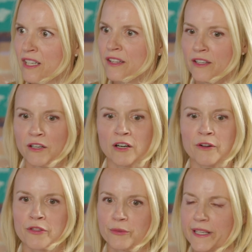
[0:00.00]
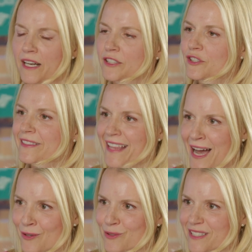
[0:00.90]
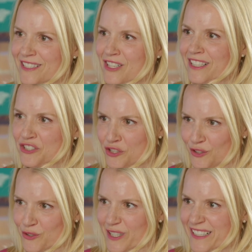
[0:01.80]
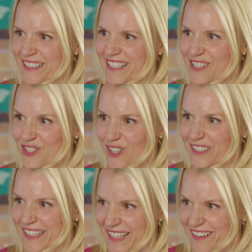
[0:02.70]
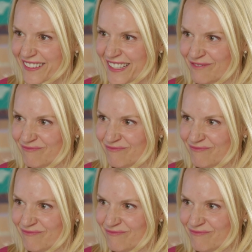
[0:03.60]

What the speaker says: There are 300,000 children in Salt Lake County.